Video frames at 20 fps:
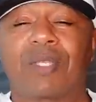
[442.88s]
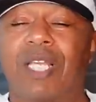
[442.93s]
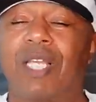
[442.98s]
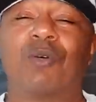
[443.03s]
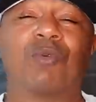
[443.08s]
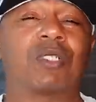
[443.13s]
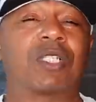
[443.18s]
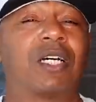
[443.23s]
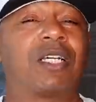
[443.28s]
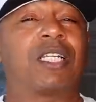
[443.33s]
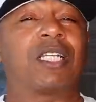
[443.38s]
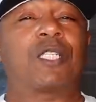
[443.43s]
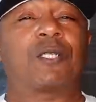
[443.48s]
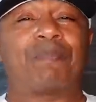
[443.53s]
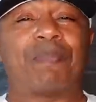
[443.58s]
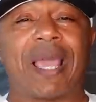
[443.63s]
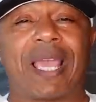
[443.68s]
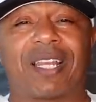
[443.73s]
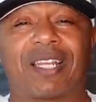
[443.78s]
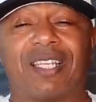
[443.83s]
it was
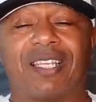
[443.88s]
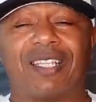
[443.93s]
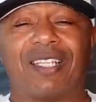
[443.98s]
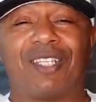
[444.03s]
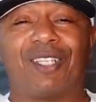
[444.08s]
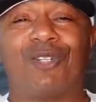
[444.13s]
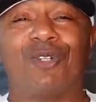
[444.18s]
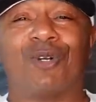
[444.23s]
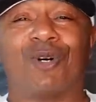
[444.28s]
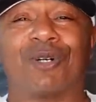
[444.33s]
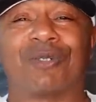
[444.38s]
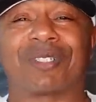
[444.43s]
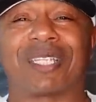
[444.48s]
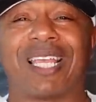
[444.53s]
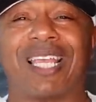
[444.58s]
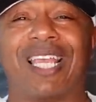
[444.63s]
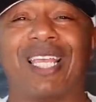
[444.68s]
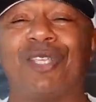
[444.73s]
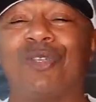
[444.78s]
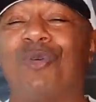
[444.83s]
unexpected. You know what I'm
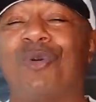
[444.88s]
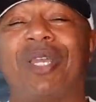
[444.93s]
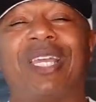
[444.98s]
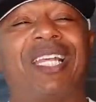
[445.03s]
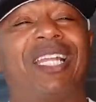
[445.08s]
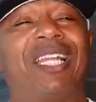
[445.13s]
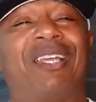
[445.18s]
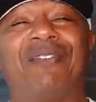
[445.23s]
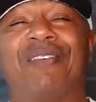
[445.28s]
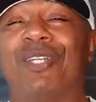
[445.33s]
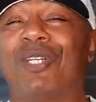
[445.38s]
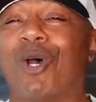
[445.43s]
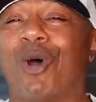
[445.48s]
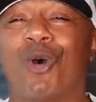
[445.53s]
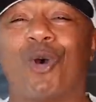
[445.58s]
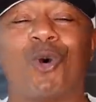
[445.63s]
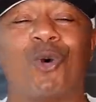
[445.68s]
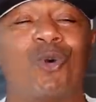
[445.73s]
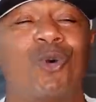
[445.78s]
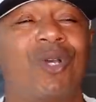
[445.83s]
saying? You ain't even
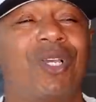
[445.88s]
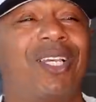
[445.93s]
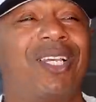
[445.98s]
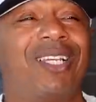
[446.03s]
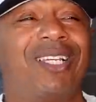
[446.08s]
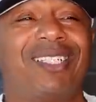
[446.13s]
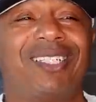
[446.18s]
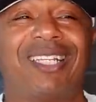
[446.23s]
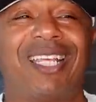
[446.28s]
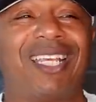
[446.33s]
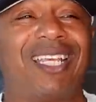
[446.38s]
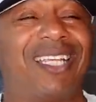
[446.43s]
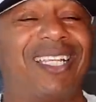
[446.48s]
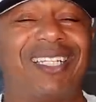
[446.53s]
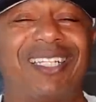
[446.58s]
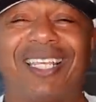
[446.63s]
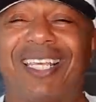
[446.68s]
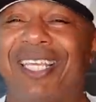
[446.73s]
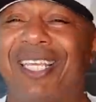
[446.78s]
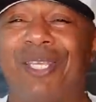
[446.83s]
know that,
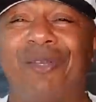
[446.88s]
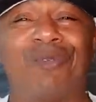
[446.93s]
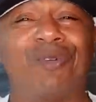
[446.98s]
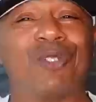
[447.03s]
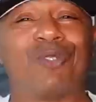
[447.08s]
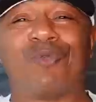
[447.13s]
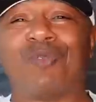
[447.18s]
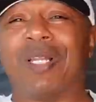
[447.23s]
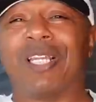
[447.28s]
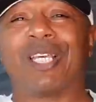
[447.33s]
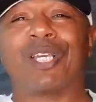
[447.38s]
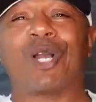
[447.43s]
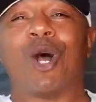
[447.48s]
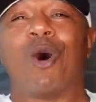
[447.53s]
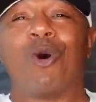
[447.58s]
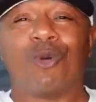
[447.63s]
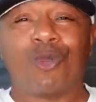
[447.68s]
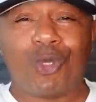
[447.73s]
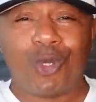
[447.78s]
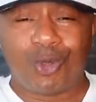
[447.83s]
that he was really
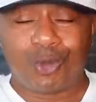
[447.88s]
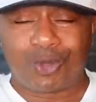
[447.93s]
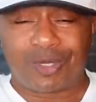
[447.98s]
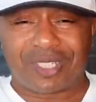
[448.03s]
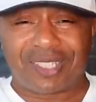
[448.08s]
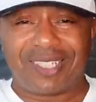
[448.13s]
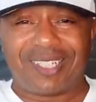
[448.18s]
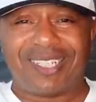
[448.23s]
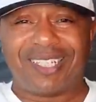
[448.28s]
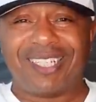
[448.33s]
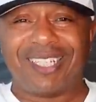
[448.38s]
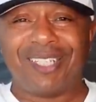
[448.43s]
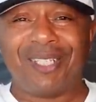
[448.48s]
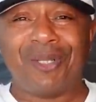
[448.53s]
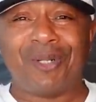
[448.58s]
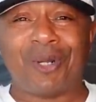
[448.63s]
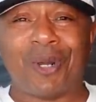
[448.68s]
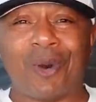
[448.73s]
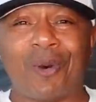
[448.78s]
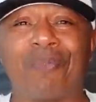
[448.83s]
gonna use it,
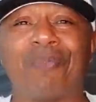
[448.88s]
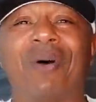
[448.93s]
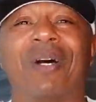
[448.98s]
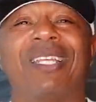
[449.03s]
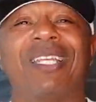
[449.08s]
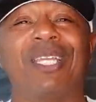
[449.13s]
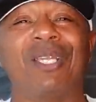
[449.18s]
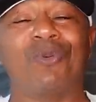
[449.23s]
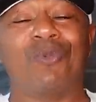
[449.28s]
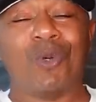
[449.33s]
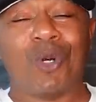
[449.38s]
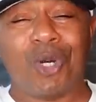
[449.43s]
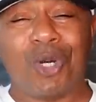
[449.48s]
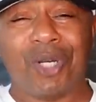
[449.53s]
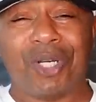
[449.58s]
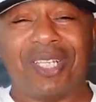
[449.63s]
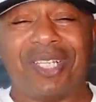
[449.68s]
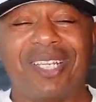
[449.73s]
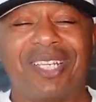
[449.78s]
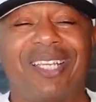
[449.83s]
you know, but he
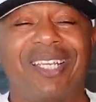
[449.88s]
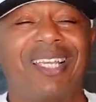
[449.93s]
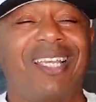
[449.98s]
would.